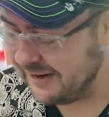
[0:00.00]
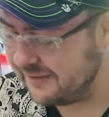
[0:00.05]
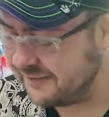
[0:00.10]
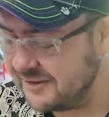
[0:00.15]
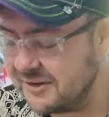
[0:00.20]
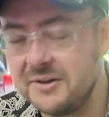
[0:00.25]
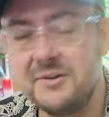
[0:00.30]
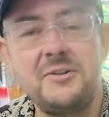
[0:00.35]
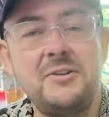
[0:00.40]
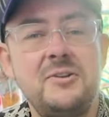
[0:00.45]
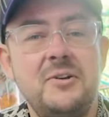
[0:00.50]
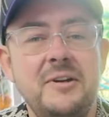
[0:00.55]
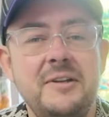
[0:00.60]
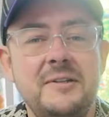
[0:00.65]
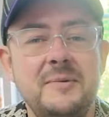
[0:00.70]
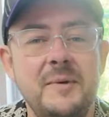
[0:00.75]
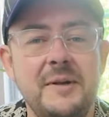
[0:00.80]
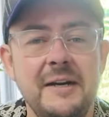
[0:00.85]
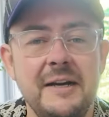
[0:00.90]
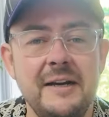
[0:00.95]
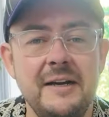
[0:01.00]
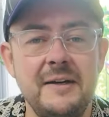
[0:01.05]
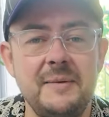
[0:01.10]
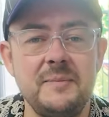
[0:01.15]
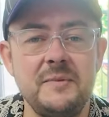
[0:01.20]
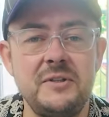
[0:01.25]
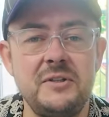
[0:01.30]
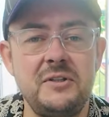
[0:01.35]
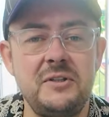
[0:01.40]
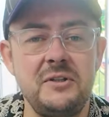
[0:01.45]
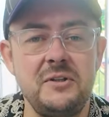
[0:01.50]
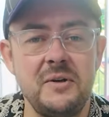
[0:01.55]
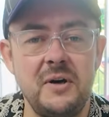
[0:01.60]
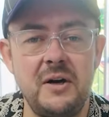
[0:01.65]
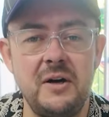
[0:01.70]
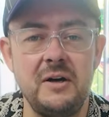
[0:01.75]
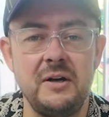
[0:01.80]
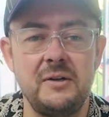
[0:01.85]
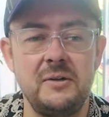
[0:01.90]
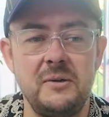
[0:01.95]
you have no choice when it comes to
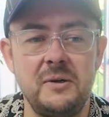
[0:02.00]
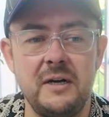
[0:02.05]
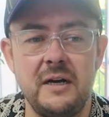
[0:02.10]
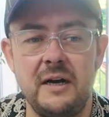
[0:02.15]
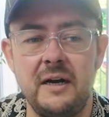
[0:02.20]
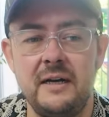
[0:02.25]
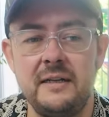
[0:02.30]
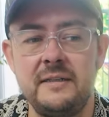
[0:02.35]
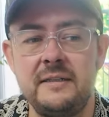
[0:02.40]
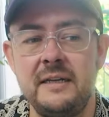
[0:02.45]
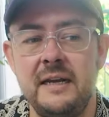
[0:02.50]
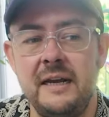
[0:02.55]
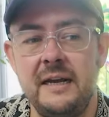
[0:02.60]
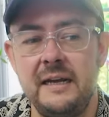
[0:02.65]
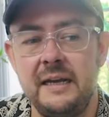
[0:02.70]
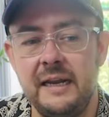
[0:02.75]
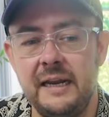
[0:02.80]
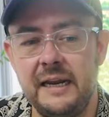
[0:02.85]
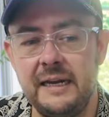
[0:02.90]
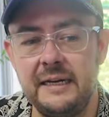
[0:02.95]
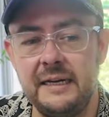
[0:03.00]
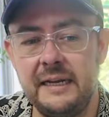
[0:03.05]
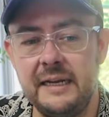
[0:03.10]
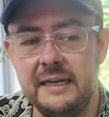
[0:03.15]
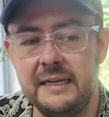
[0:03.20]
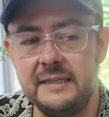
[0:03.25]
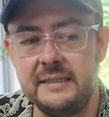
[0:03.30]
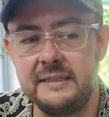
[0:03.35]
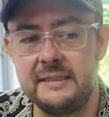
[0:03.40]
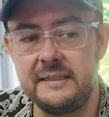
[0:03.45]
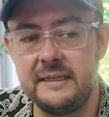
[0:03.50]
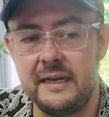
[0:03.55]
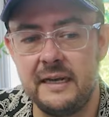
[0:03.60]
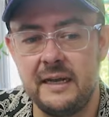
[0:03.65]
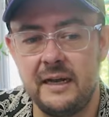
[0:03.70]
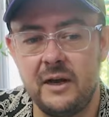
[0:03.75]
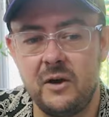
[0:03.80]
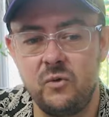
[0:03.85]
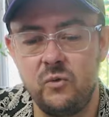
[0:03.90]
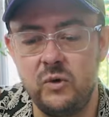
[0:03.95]
oracle cards. It is
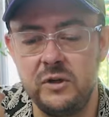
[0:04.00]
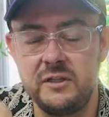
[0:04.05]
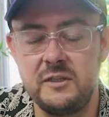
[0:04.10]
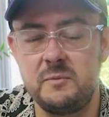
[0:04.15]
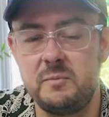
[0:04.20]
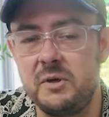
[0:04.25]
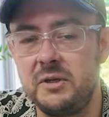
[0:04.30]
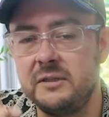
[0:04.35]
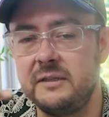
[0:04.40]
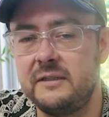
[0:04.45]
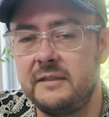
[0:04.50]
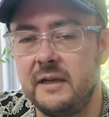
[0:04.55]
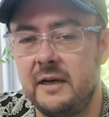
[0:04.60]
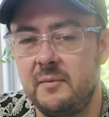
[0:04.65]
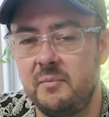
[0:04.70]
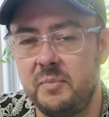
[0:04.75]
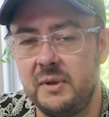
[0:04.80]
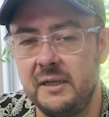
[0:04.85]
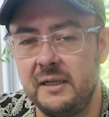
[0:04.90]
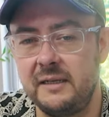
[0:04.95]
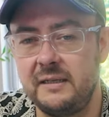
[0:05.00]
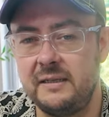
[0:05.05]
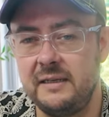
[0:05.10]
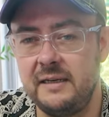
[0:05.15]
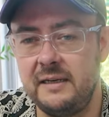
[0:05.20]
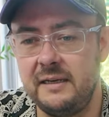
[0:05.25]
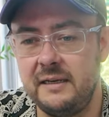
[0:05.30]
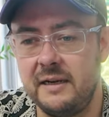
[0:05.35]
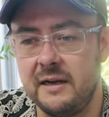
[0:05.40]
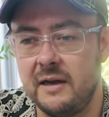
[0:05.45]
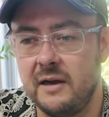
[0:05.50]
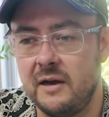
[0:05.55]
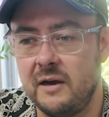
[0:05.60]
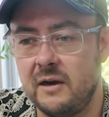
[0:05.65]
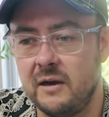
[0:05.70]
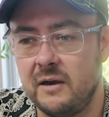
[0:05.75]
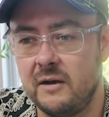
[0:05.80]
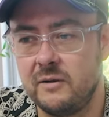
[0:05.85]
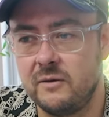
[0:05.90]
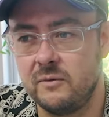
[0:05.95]
responsibility
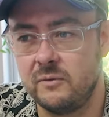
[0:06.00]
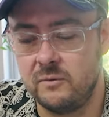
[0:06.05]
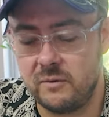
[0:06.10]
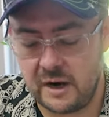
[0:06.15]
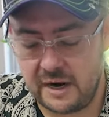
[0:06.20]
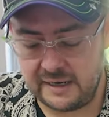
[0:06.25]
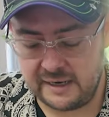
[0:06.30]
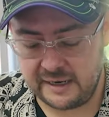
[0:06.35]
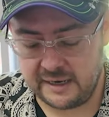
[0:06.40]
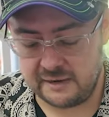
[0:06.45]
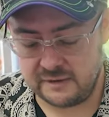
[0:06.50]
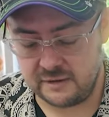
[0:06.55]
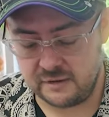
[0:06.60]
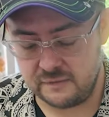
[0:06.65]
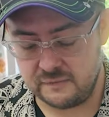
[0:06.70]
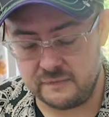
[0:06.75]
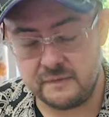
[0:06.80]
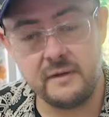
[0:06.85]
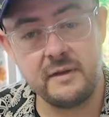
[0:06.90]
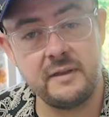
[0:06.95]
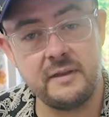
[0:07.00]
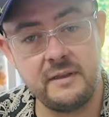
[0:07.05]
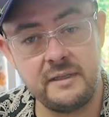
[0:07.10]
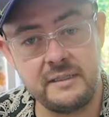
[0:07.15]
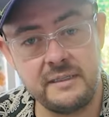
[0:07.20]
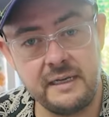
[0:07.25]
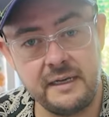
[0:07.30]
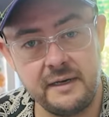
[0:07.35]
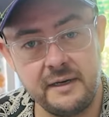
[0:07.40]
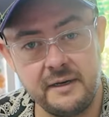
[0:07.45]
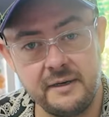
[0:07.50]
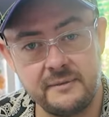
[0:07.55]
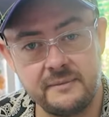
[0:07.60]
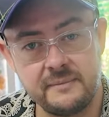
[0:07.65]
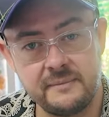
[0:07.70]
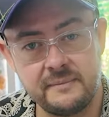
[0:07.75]
right out of the tin.